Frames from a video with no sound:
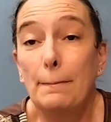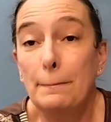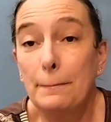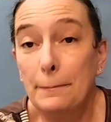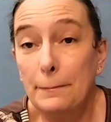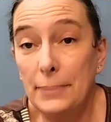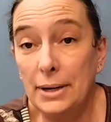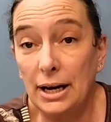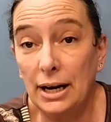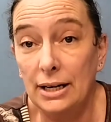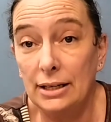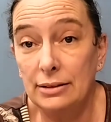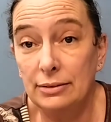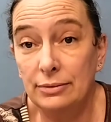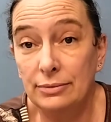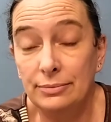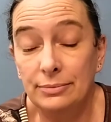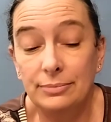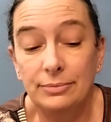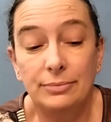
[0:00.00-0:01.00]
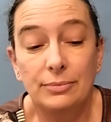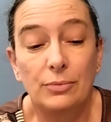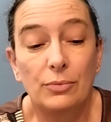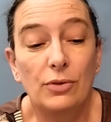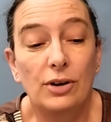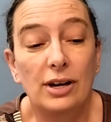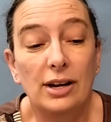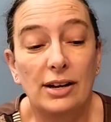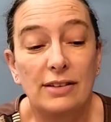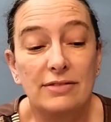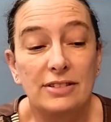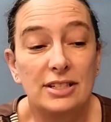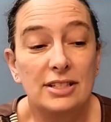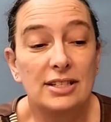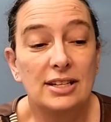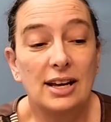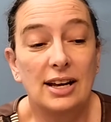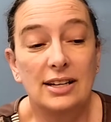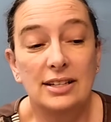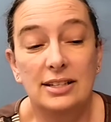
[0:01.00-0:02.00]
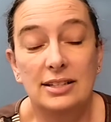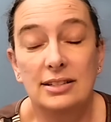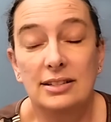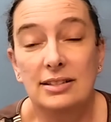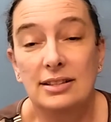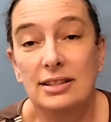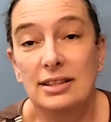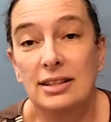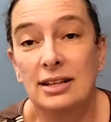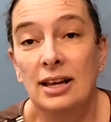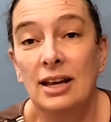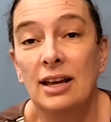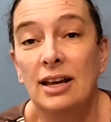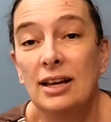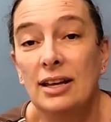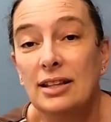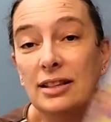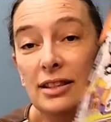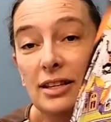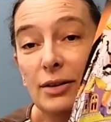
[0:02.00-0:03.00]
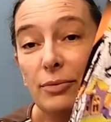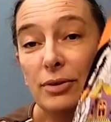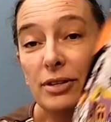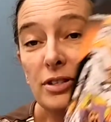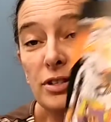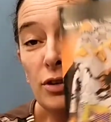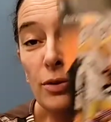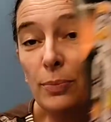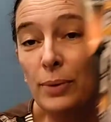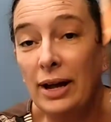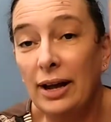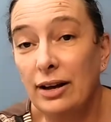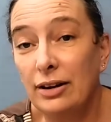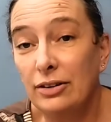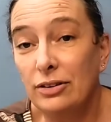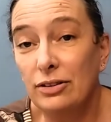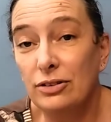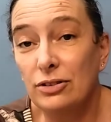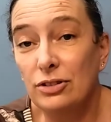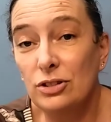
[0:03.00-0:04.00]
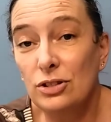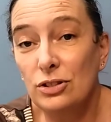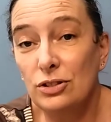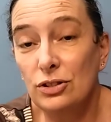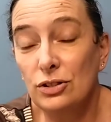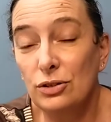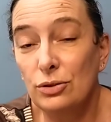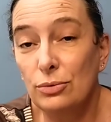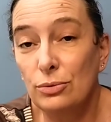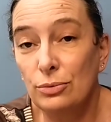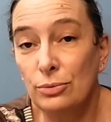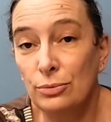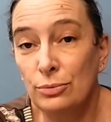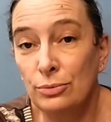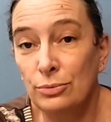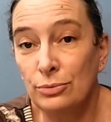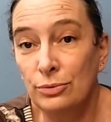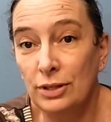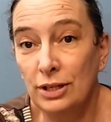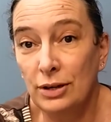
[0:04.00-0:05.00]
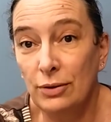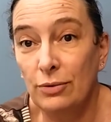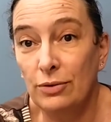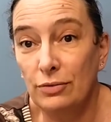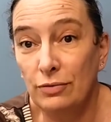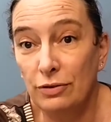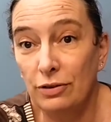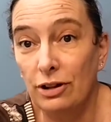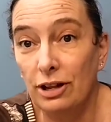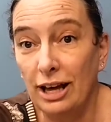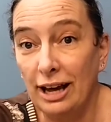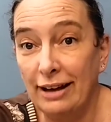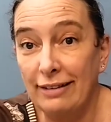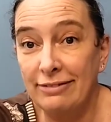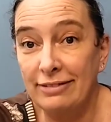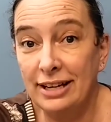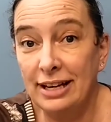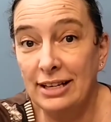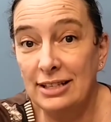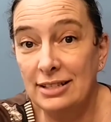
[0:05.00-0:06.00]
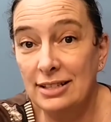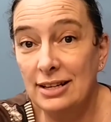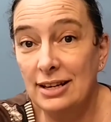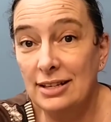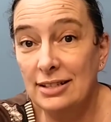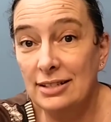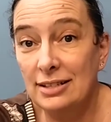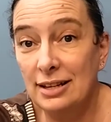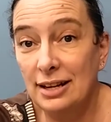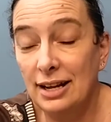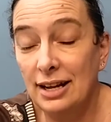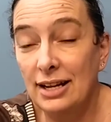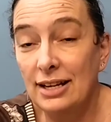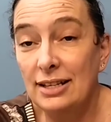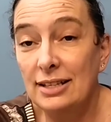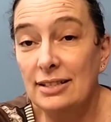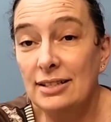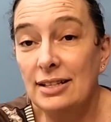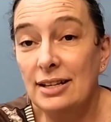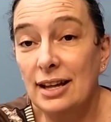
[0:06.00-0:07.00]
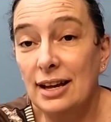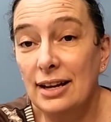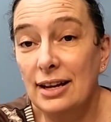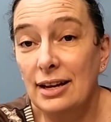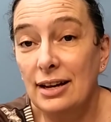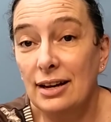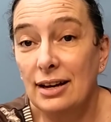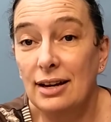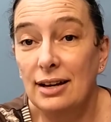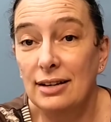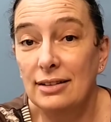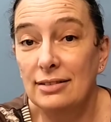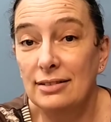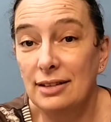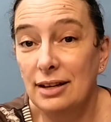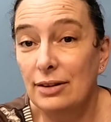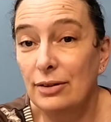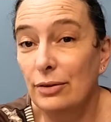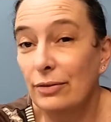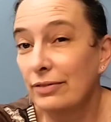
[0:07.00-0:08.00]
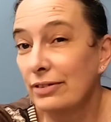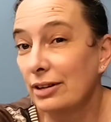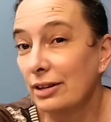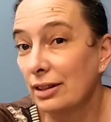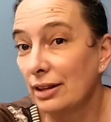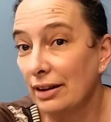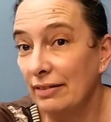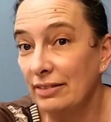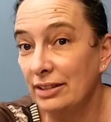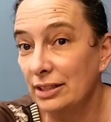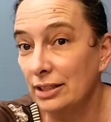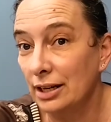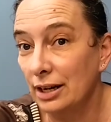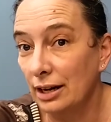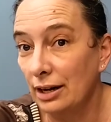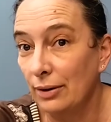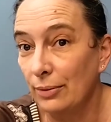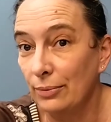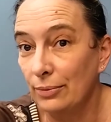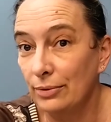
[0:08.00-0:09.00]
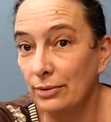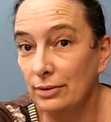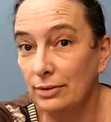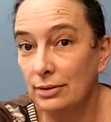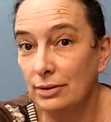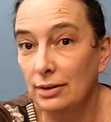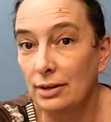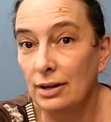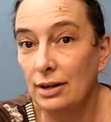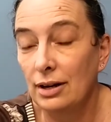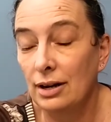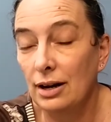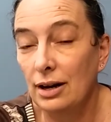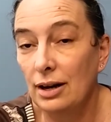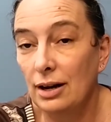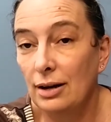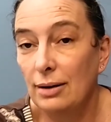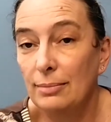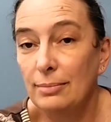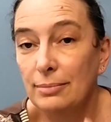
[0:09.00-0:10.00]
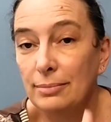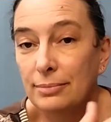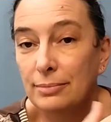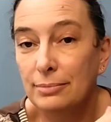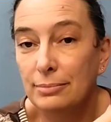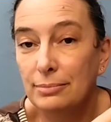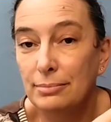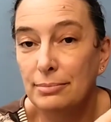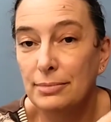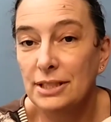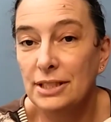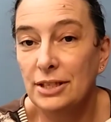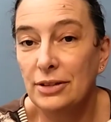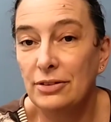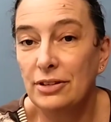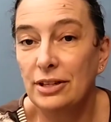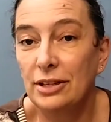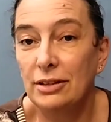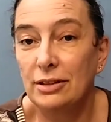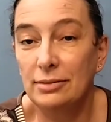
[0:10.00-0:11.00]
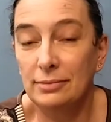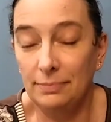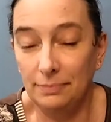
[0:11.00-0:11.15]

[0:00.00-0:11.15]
But what I've decided, the original pattern to do, in a full Afghan size, it's like done over 11 count material.